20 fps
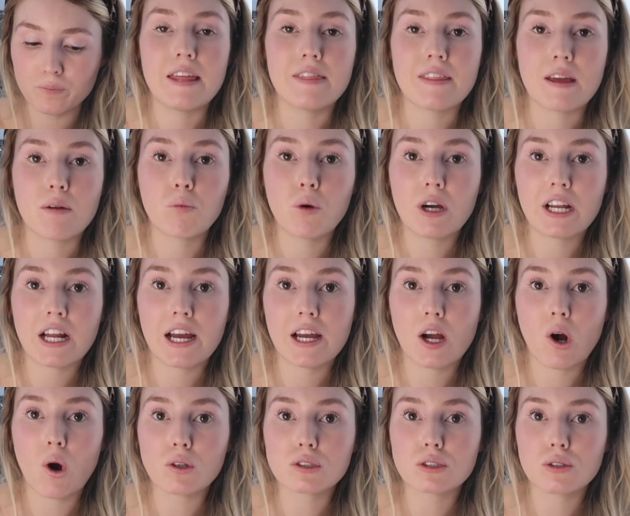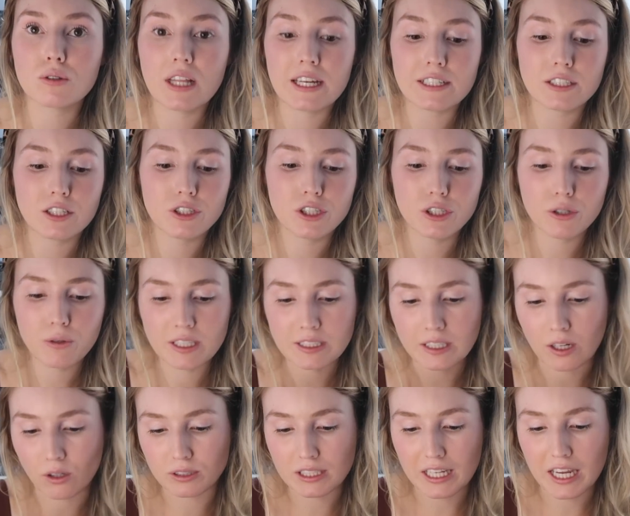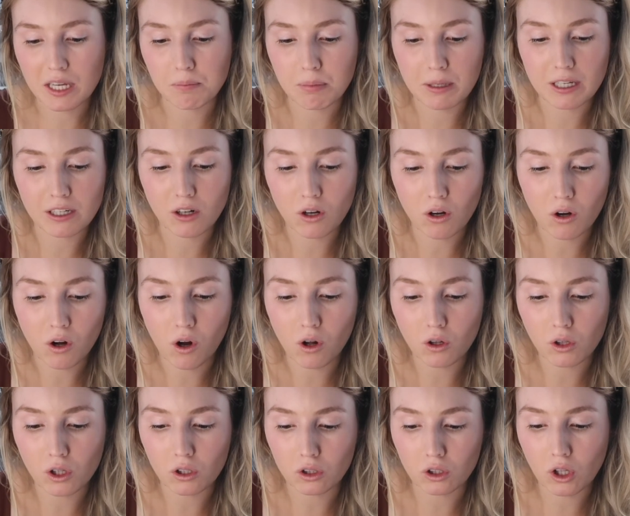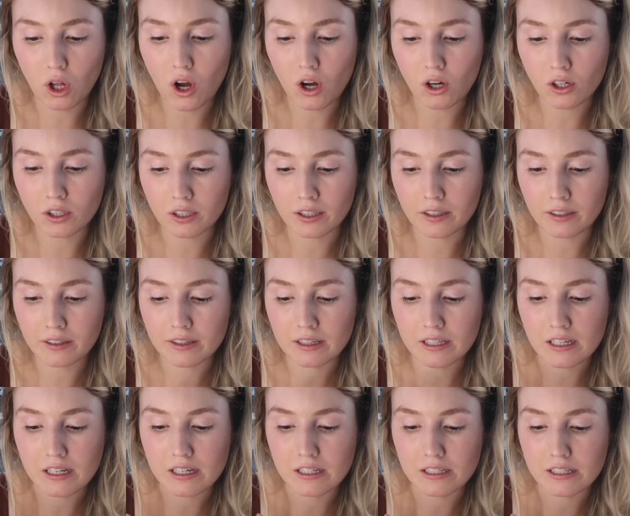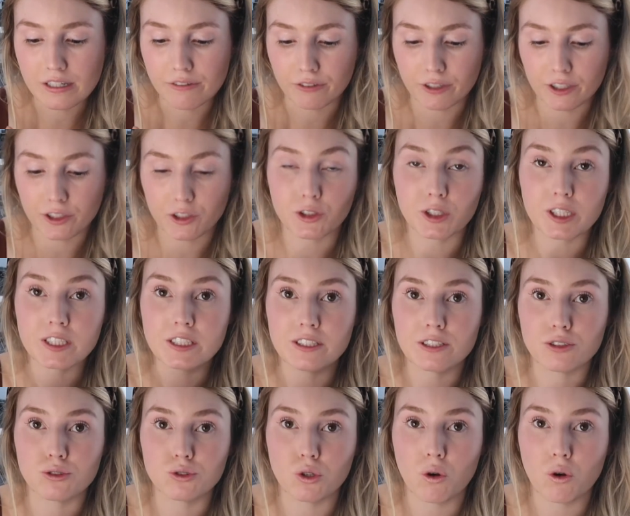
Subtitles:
And then what I also like to do is I'll tape it all along the different creases.